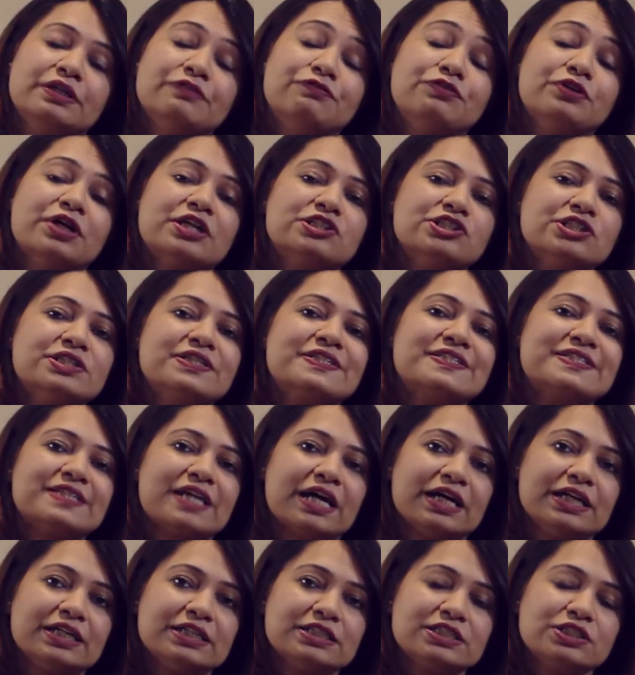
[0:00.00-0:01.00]
if you actually
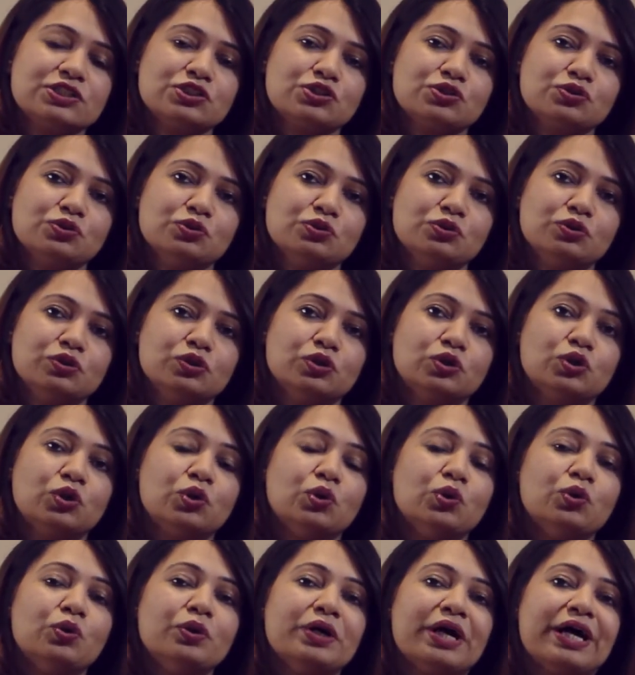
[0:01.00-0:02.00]
decide to
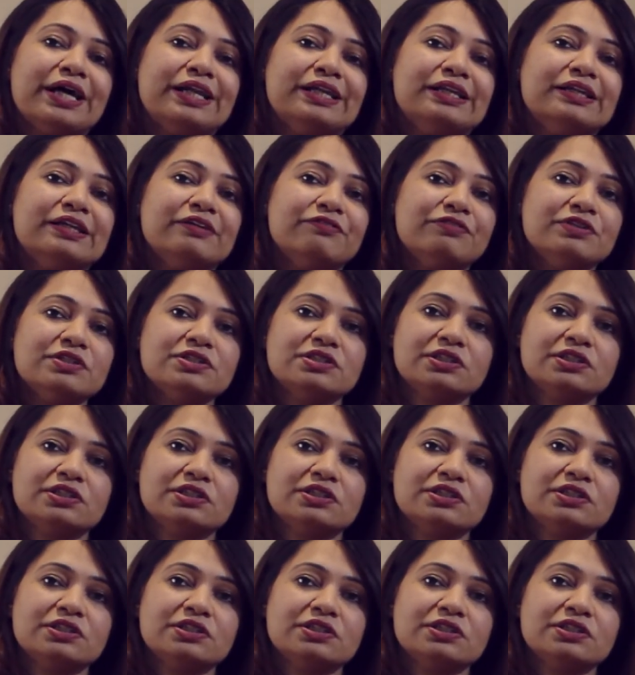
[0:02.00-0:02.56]
go and live in